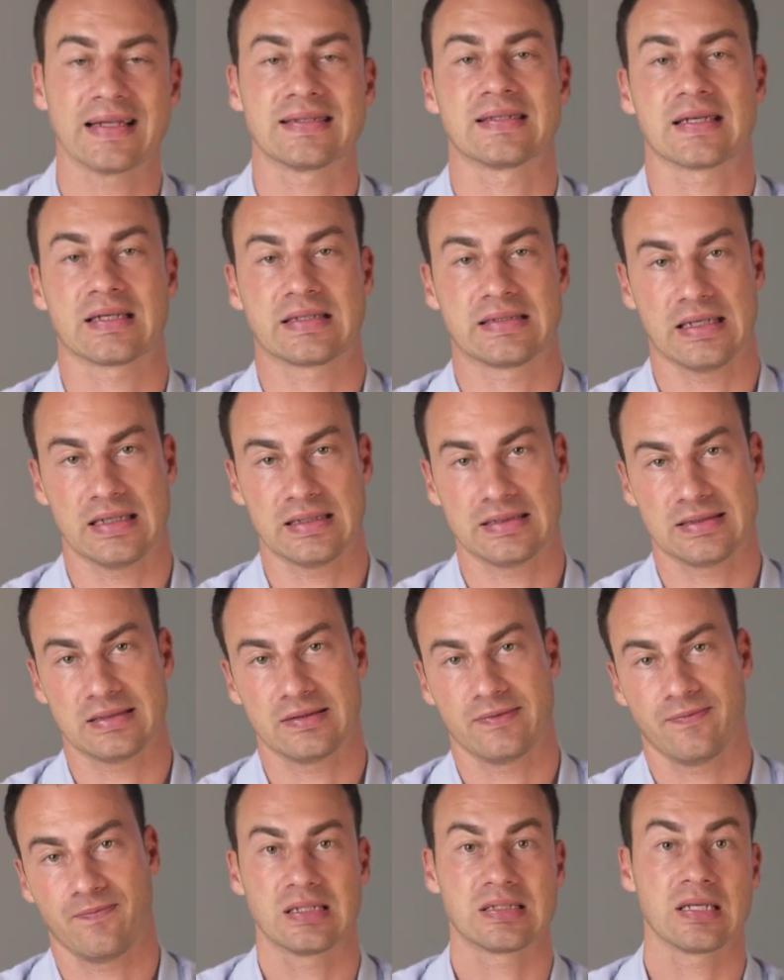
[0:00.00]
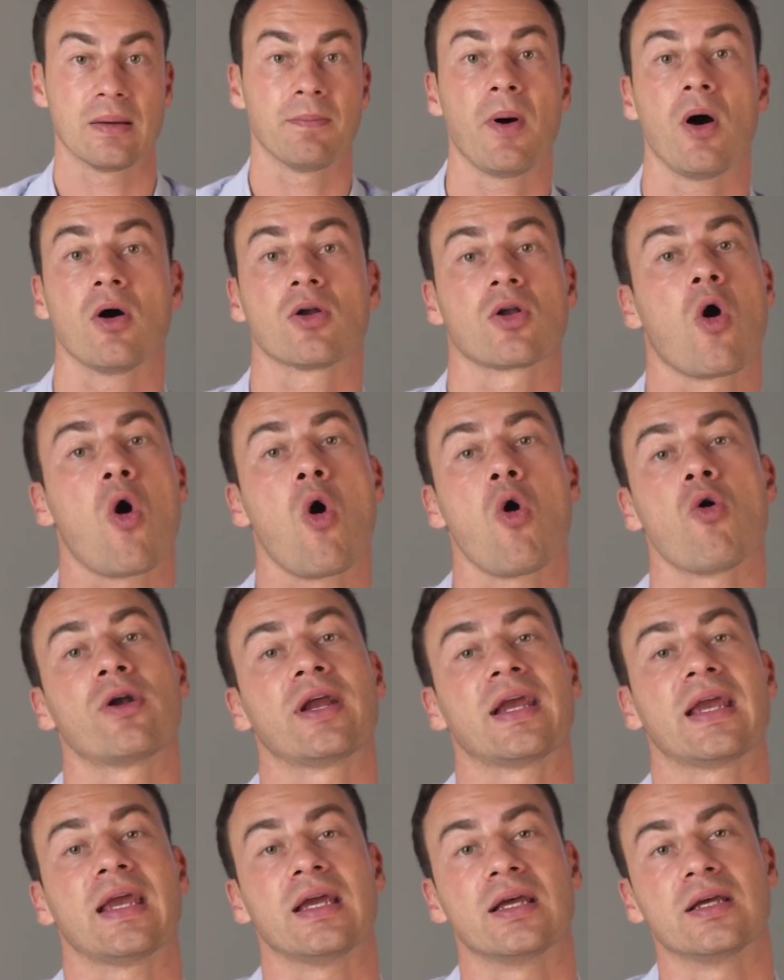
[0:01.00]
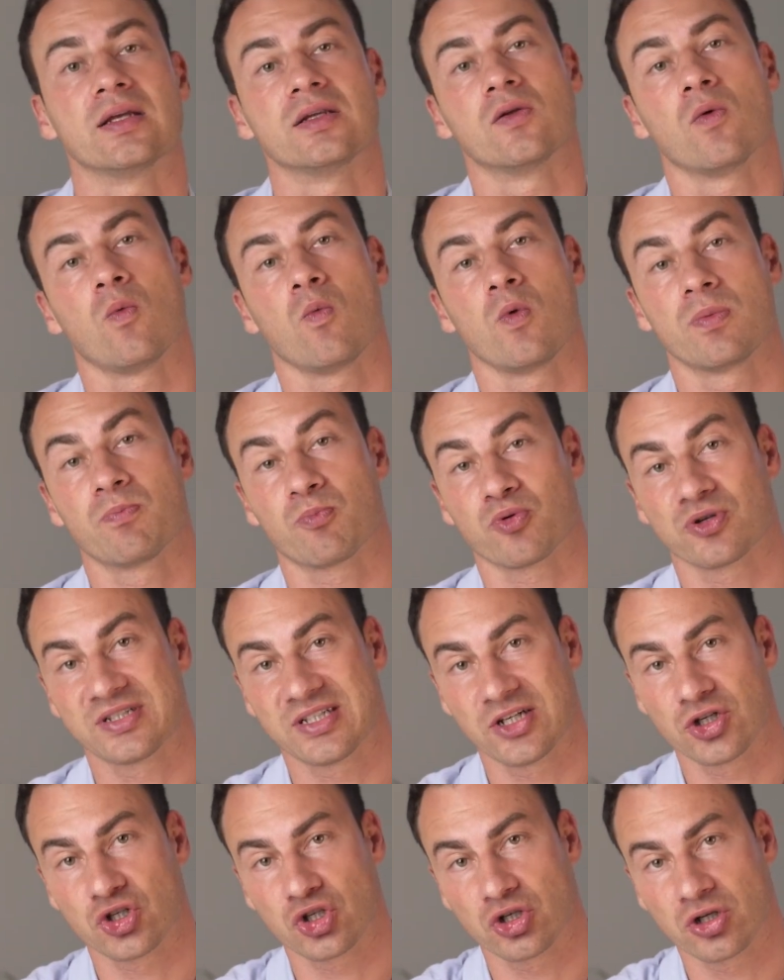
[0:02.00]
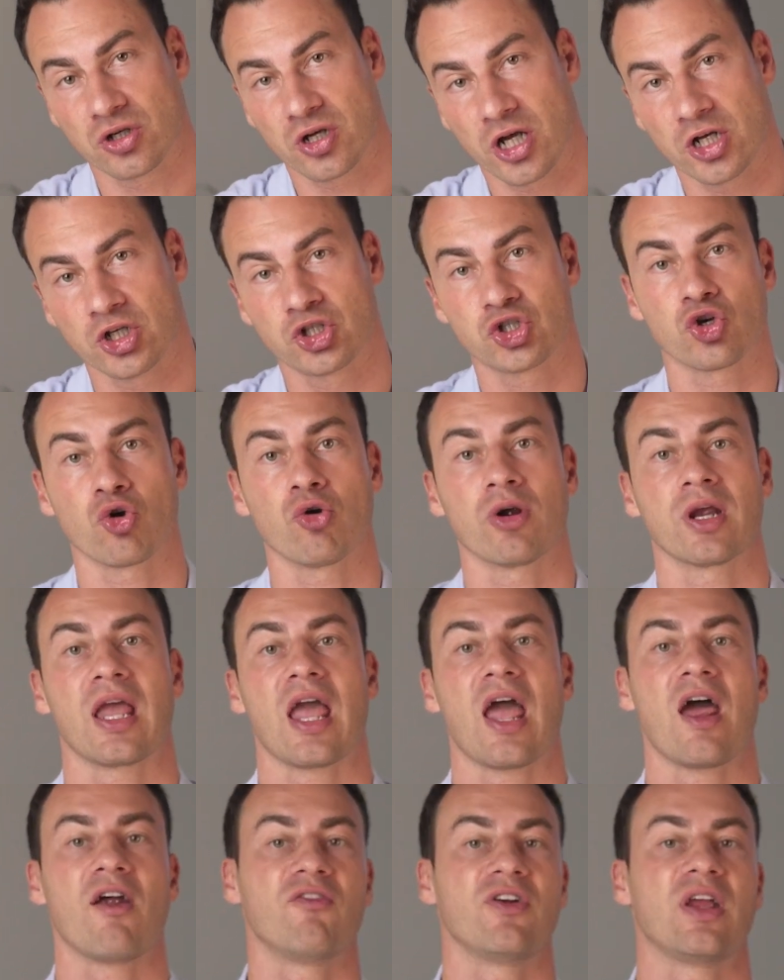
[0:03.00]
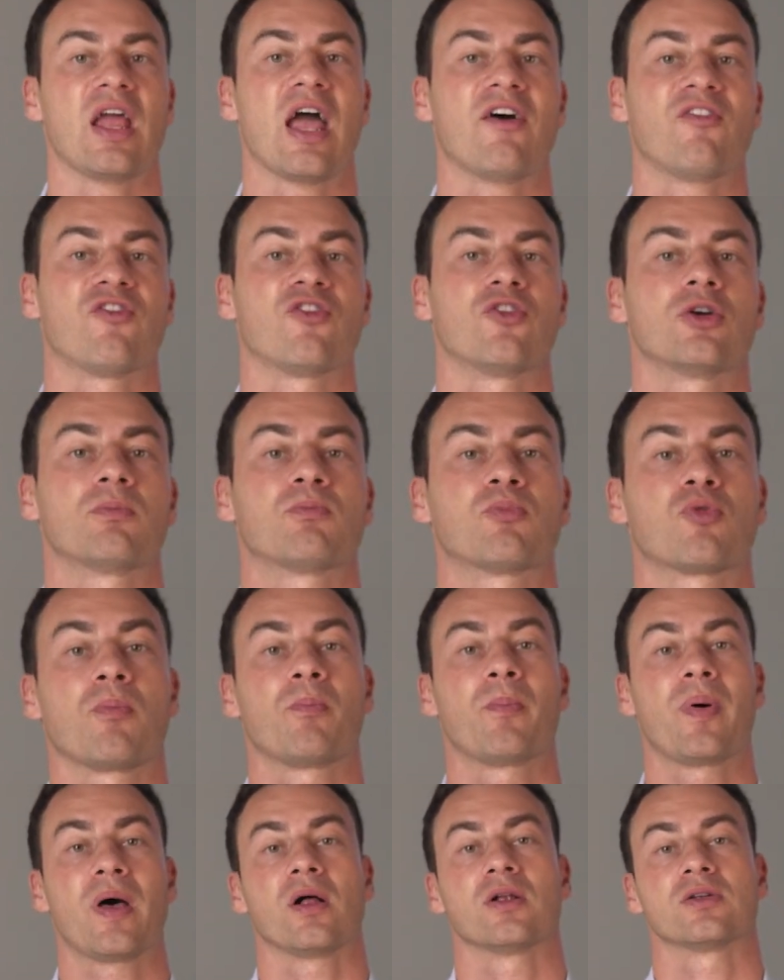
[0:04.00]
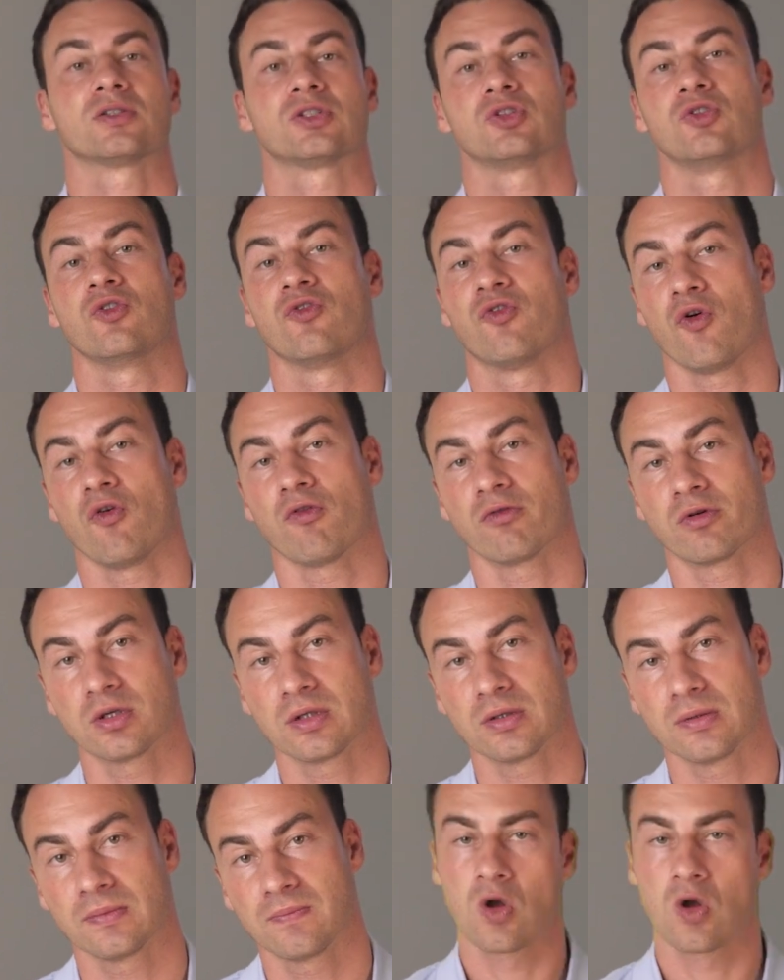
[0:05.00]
and success. It's about honing in with precision, ensuring every effort propels you forward.